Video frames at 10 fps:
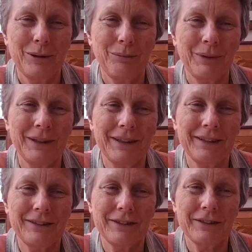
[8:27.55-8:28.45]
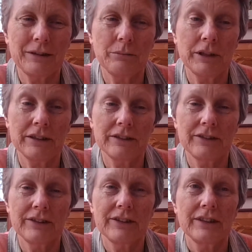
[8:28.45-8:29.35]
but just so
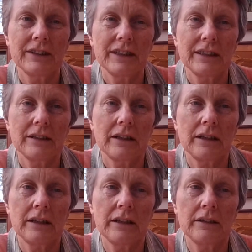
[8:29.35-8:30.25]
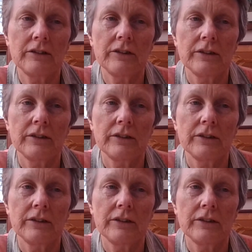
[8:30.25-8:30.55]
much. And